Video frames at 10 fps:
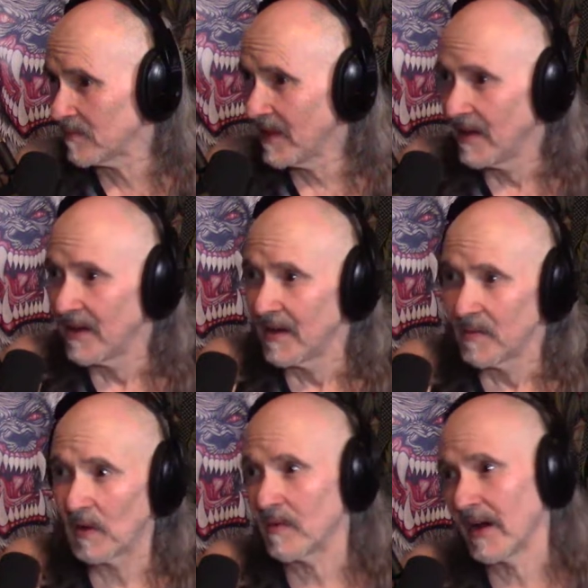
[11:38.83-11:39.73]
oh.
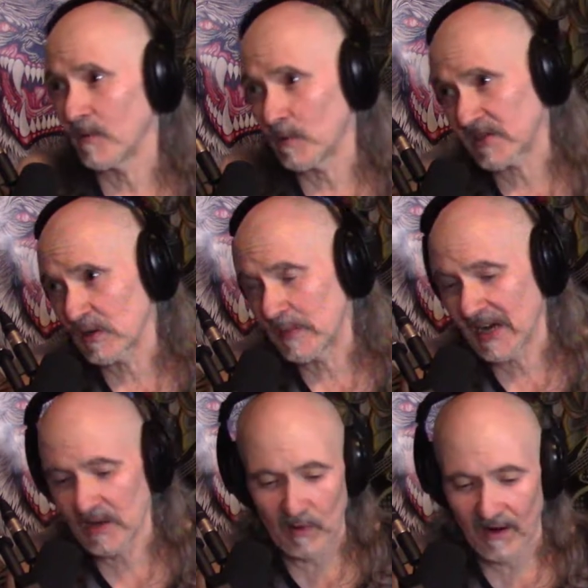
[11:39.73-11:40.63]
by my original
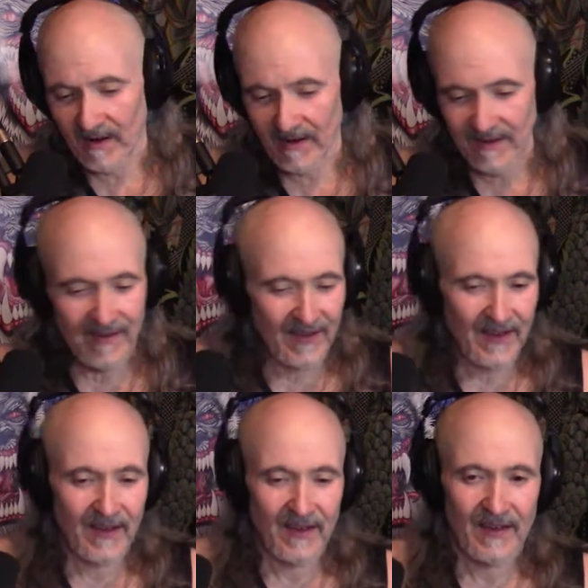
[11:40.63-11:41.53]
band Bong.
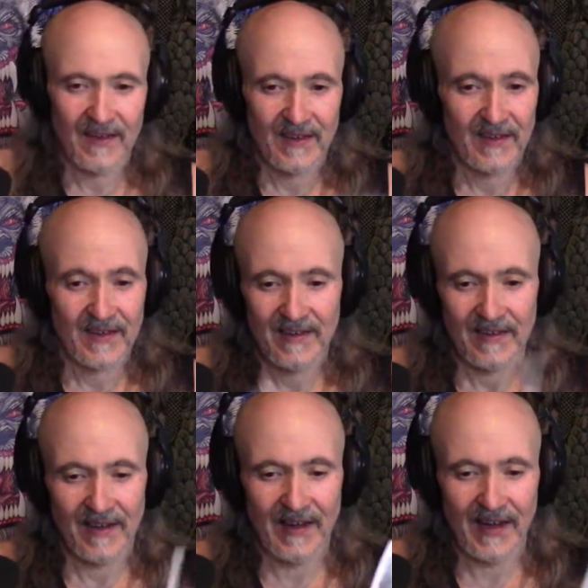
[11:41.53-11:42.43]
I love
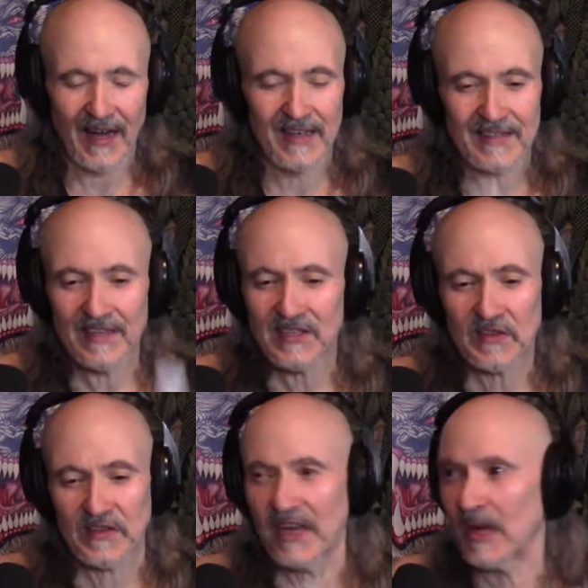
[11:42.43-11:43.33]
Bong. Uh, it's, it's a
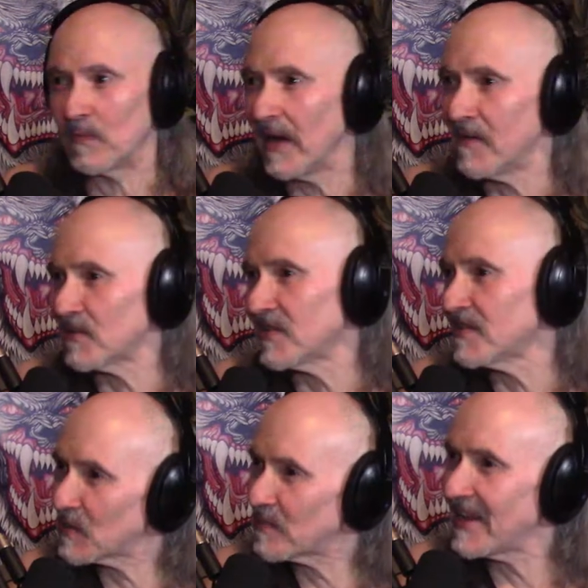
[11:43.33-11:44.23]
theme. Ever
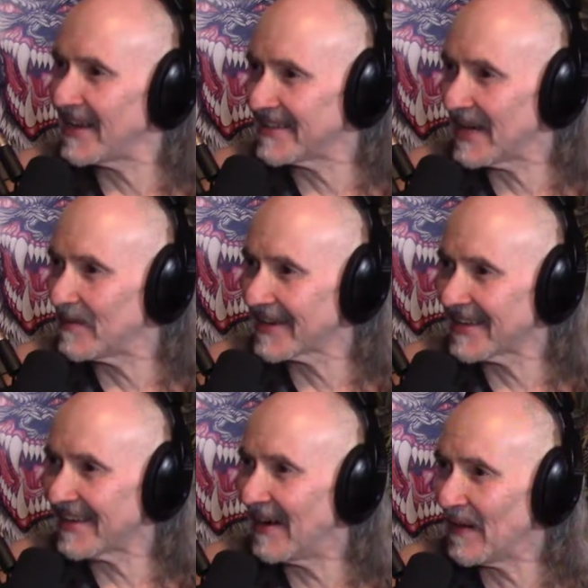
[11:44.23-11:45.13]
since the pandemic,
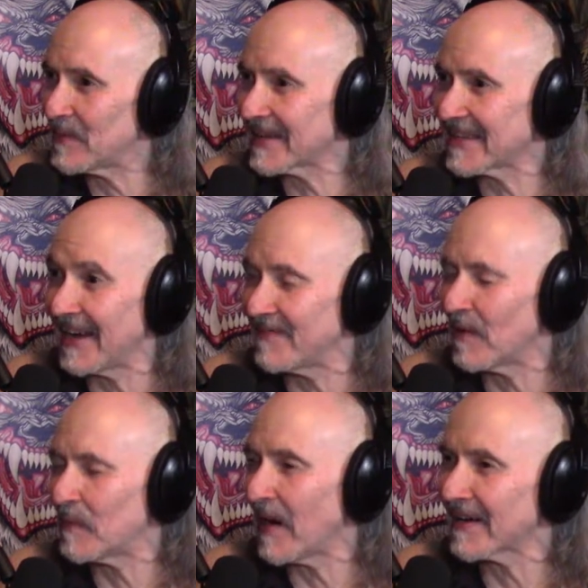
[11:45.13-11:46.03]
you know, I've been yeah. kind
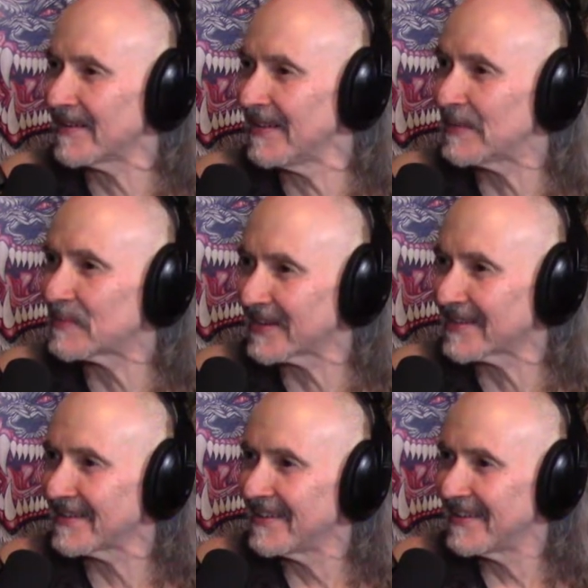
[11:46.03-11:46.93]
of
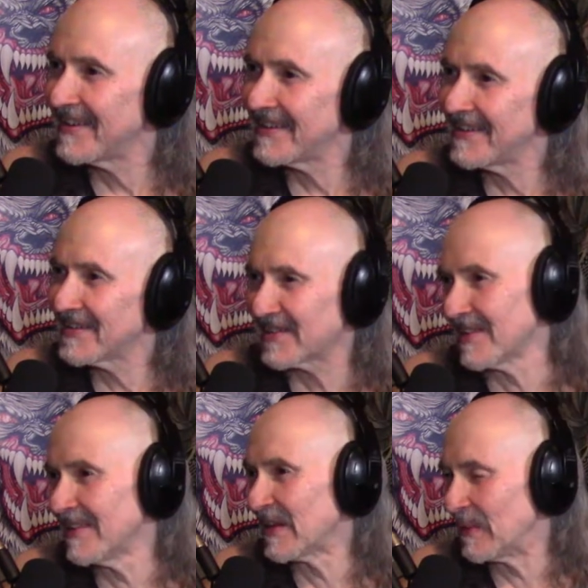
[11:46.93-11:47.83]
apocalyptic, just
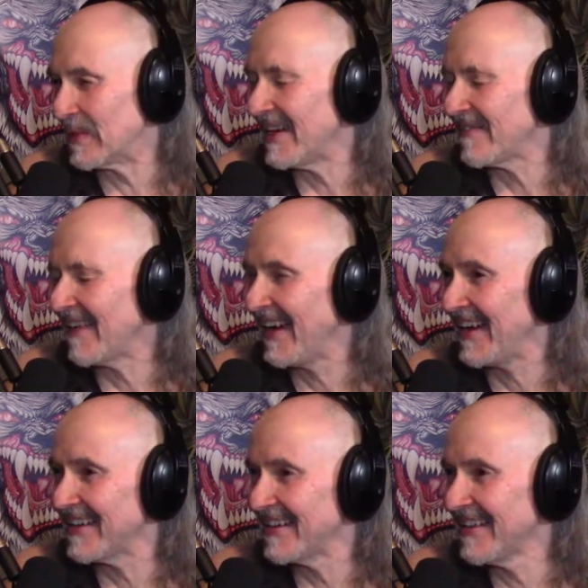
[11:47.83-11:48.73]
a little bit,
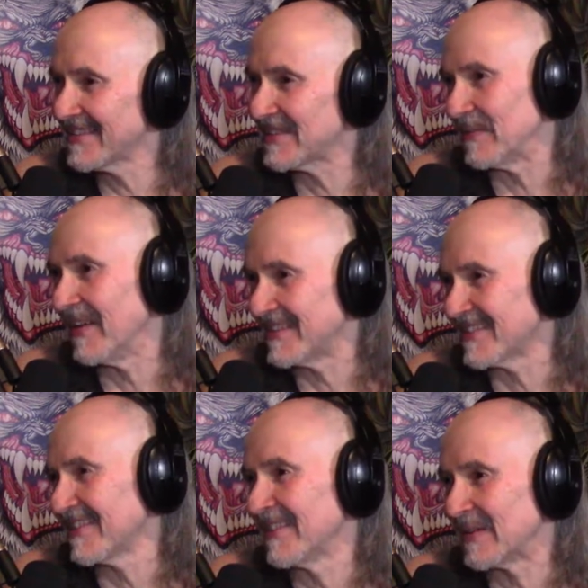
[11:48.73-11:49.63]
right? Not too much,
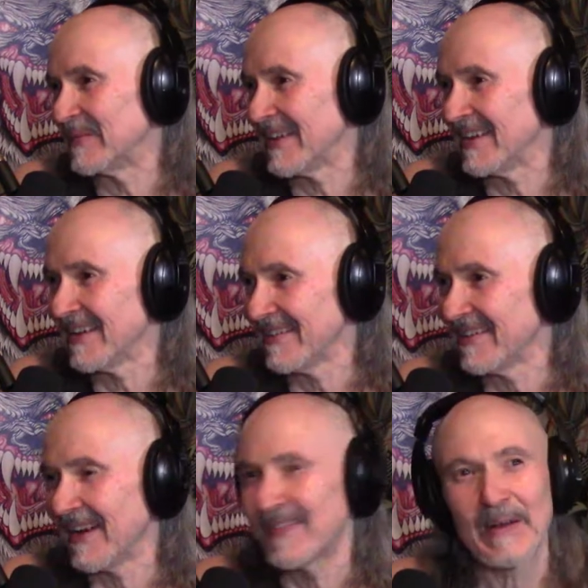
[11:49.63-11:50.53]
just a little bit.
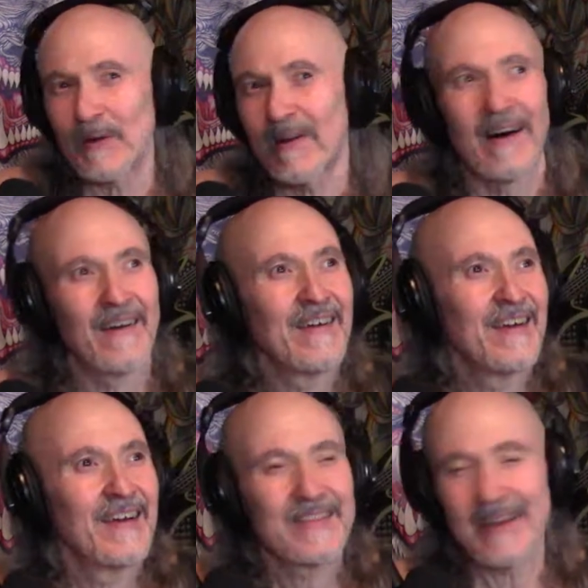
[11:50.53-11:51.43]
Yeah, I think well, we're all.
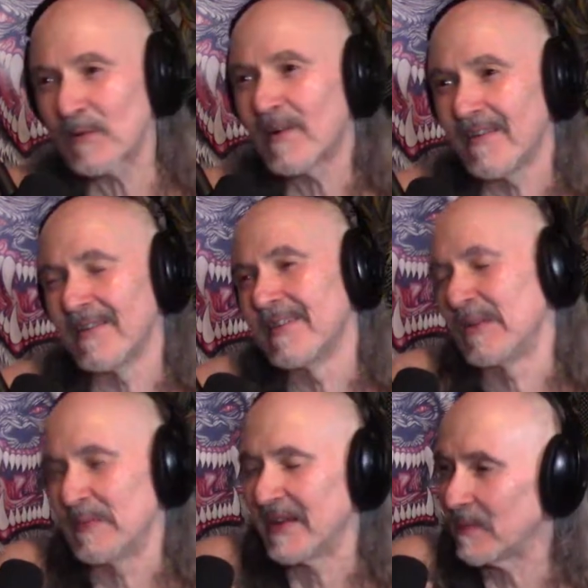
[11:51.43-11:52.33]
I think we're all a
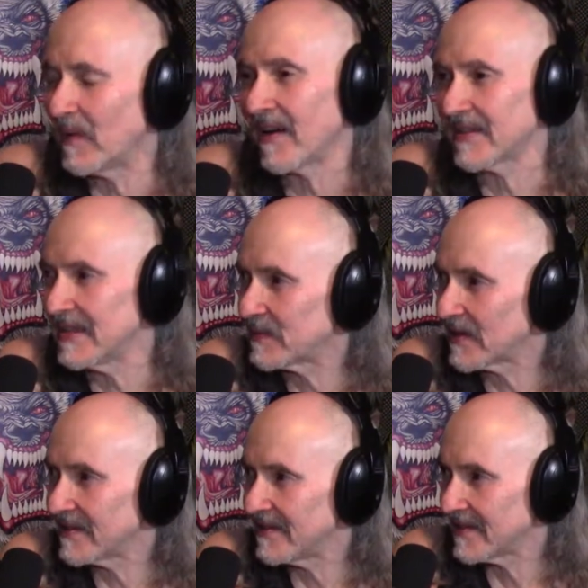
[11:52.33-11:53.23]
little bit
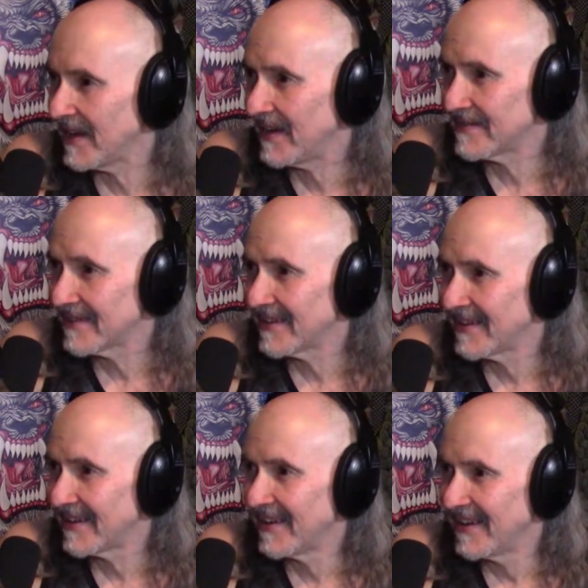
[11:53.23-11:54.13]
apocalyptic these days.
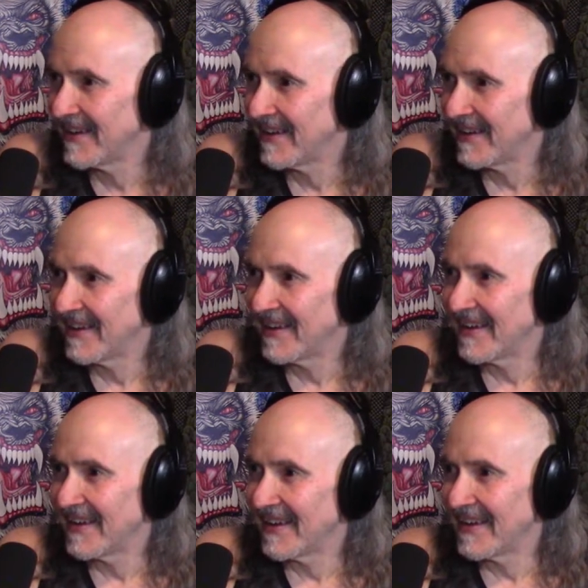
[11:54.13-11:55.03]
That's what they wanted.
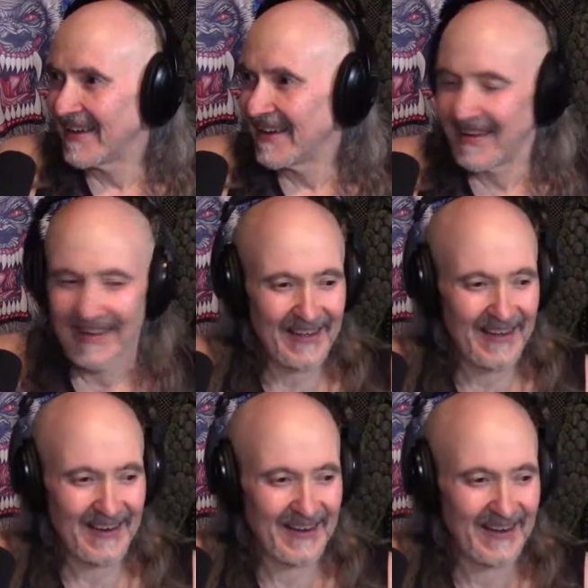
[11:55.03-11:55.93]
When, dude, when it
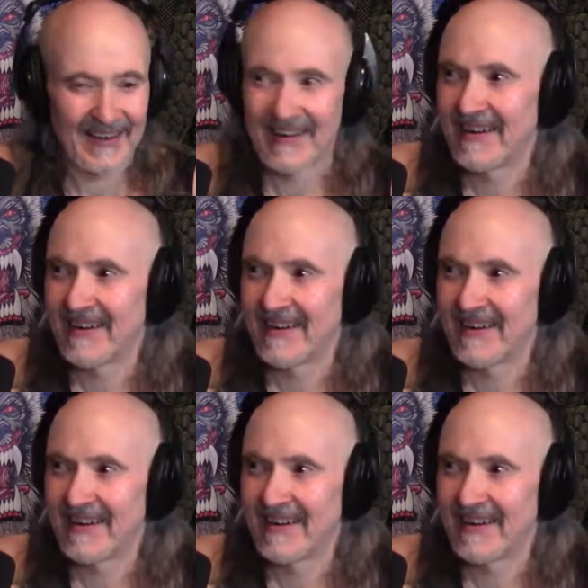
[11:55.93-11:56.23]
first happened,